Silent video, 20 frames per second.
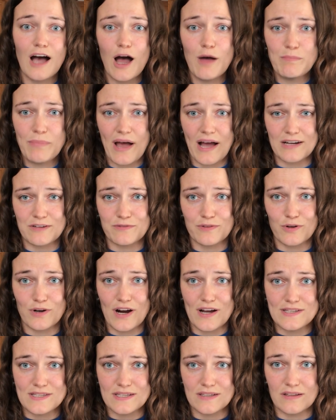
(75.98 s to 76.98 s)
Compact
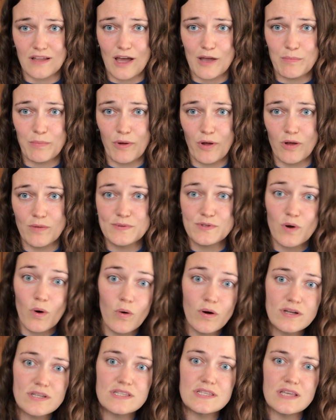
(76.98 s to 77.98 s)
fluorescent light bulbs
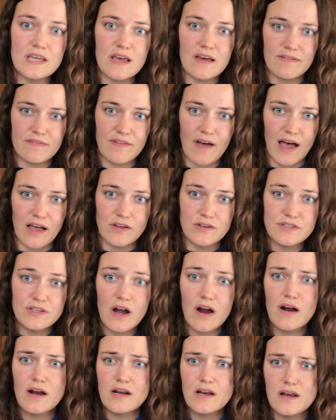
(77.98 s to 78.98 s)
or CFLs
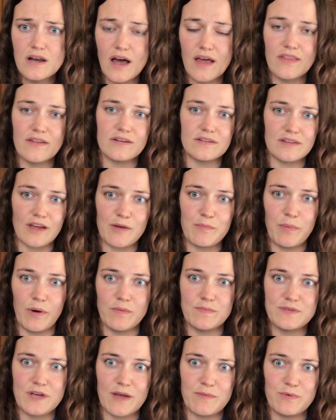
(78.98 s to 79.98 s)
are another light
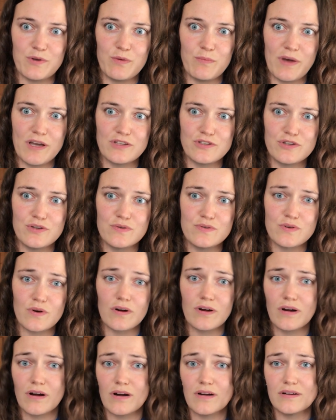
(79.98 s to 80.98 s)
bulb type you may choose
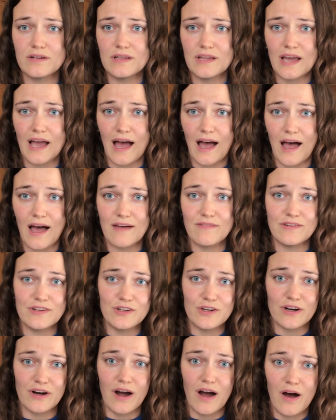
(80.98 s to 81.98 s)
or currently have
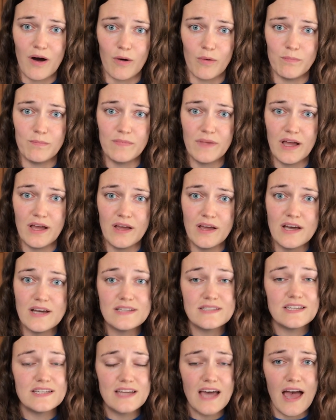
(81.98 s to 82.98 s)
in your home.
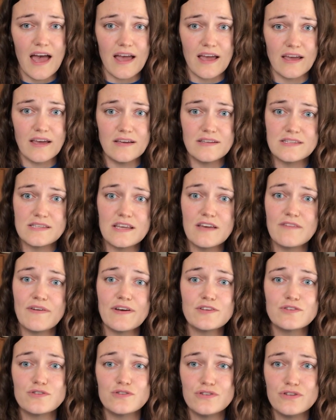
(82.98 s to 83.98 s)
Today,
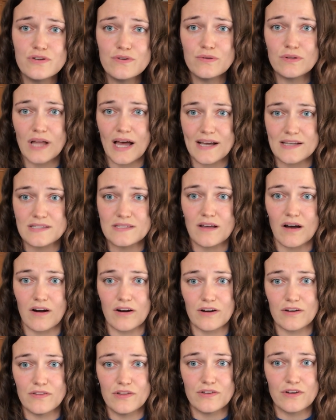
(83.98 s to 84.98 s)
CFLs do last
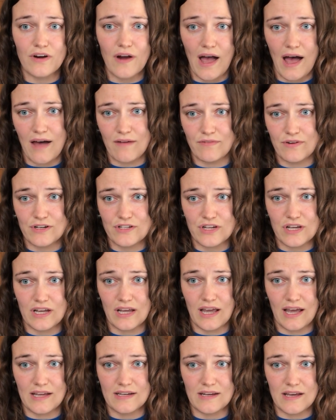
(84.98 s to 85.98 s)
longer than your average
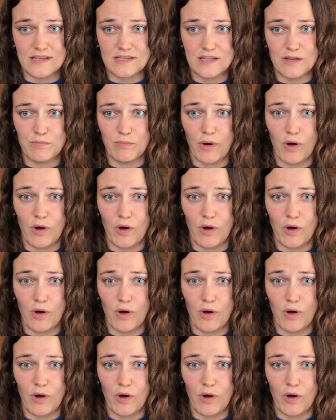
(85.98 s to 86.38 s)
incandescent